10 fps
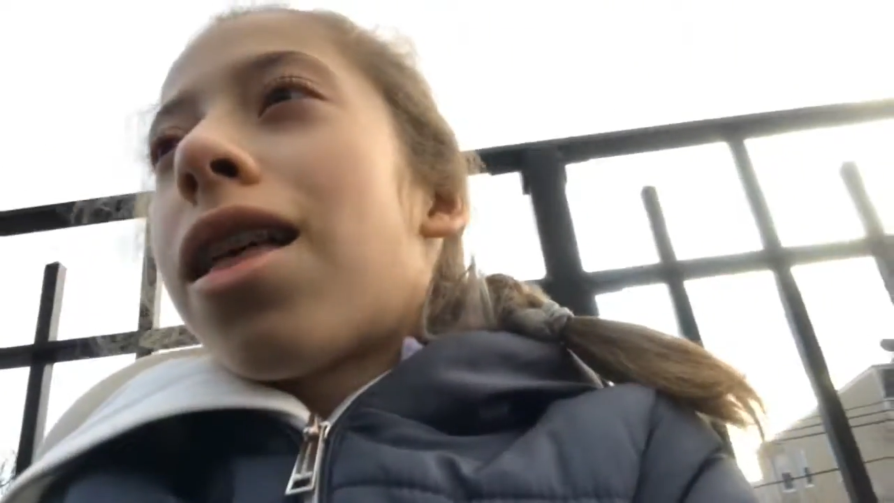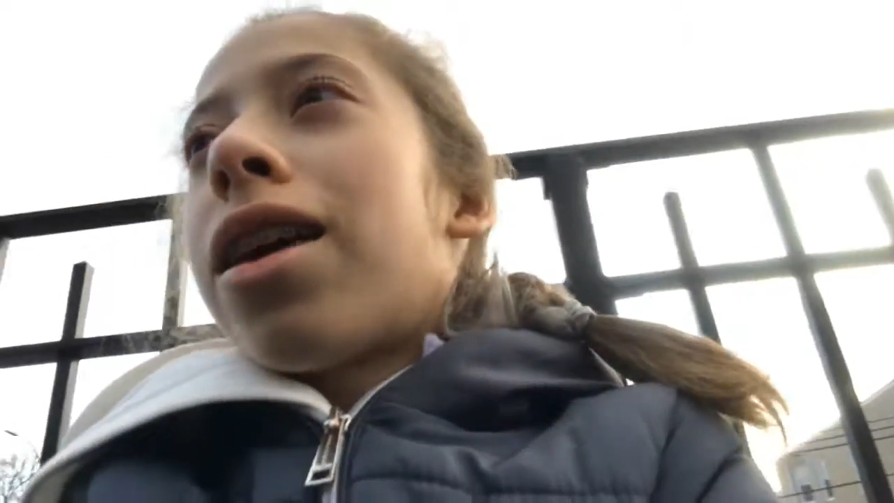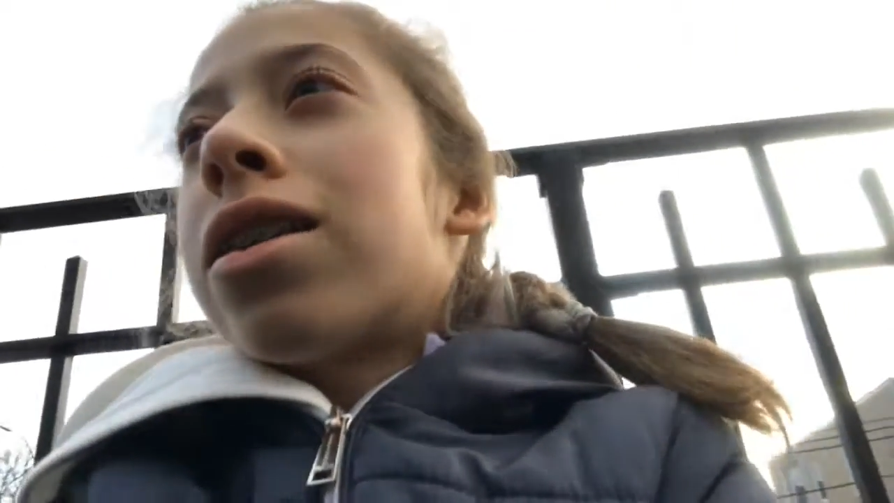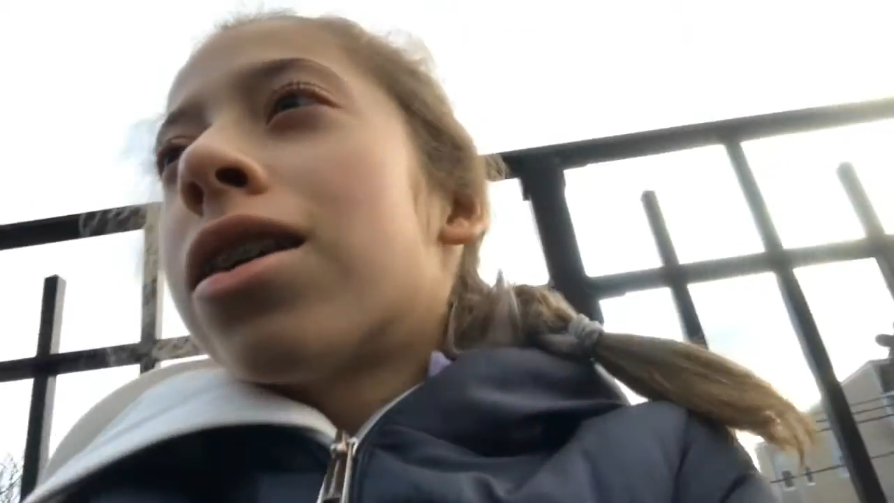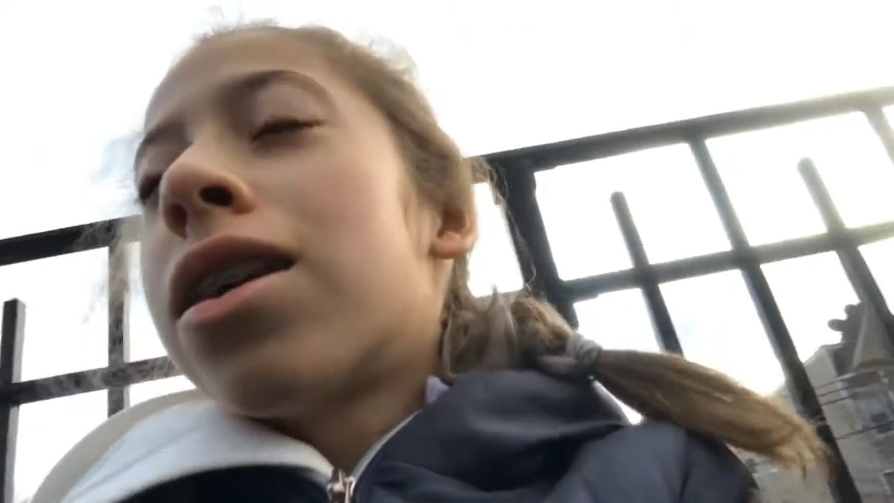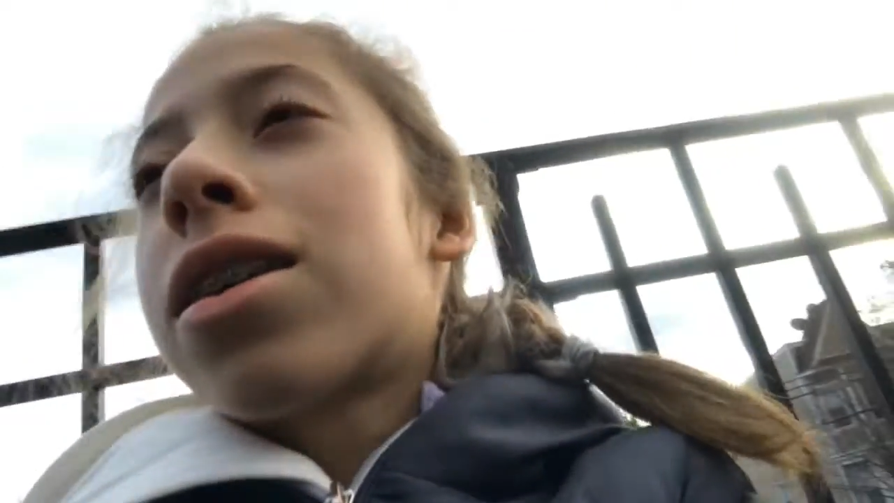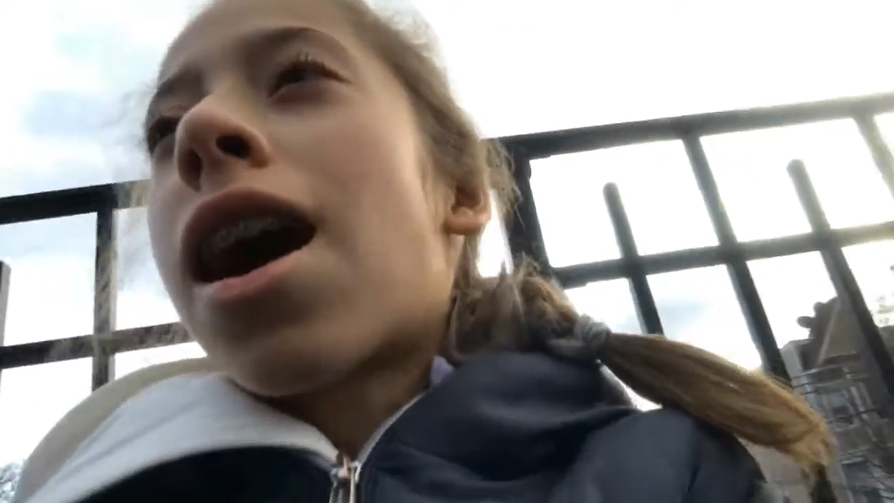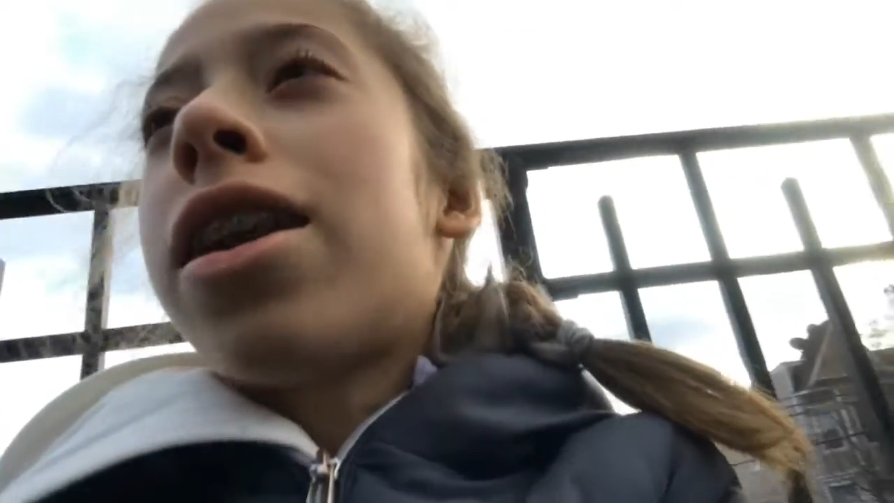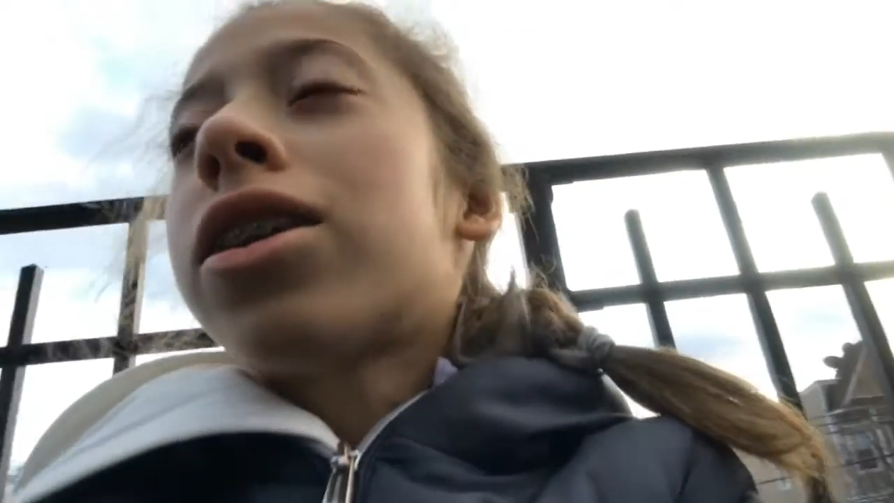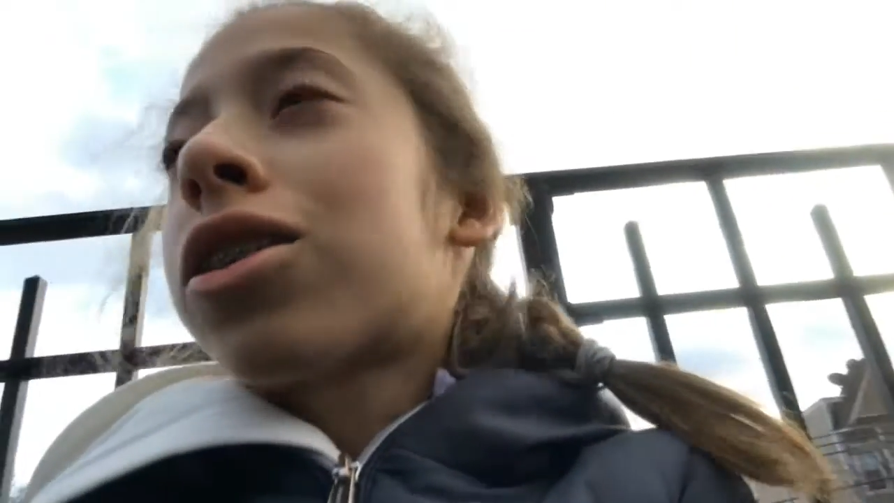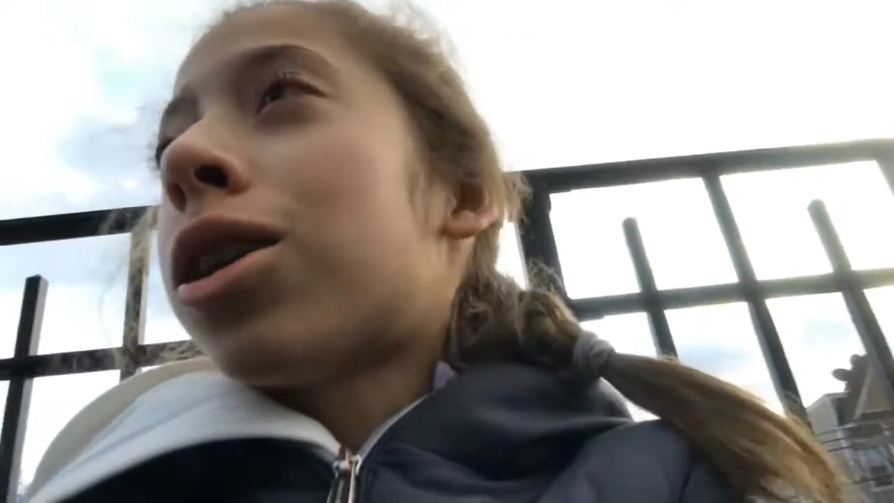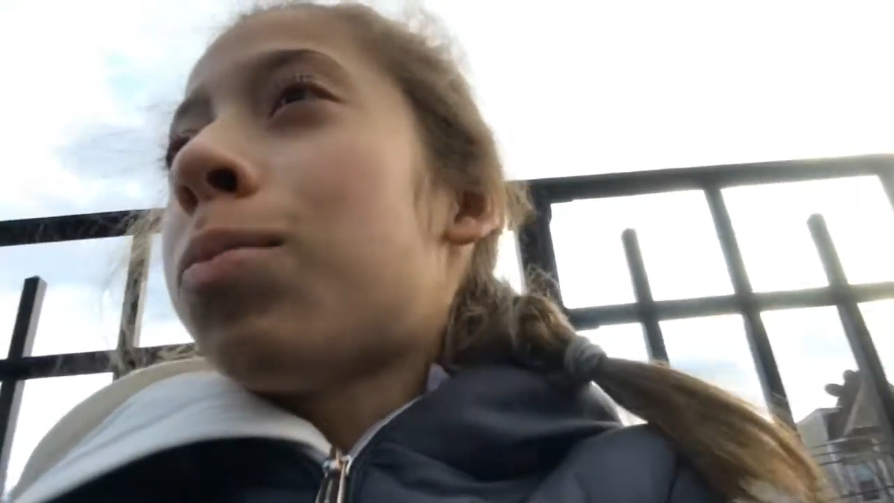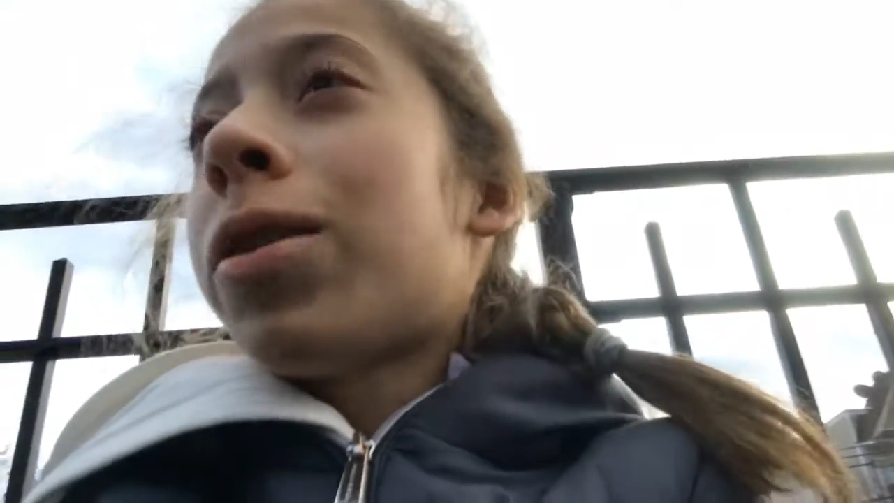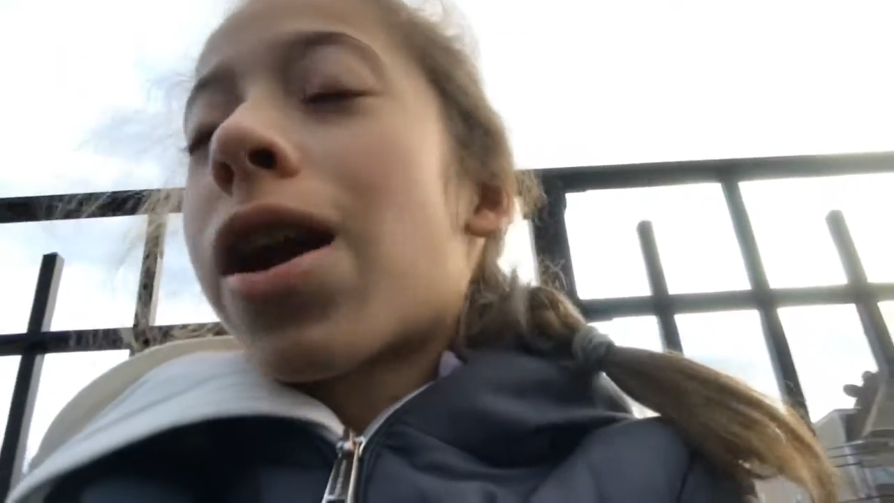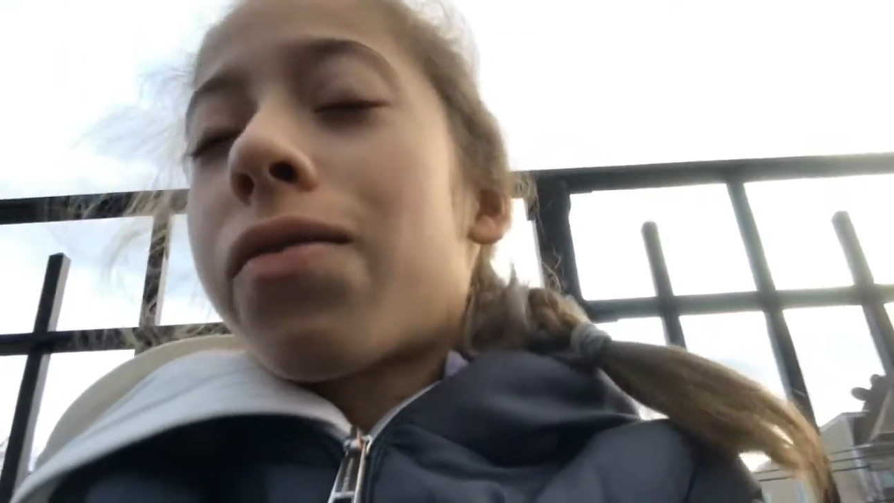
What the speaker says: like, kind of creepy.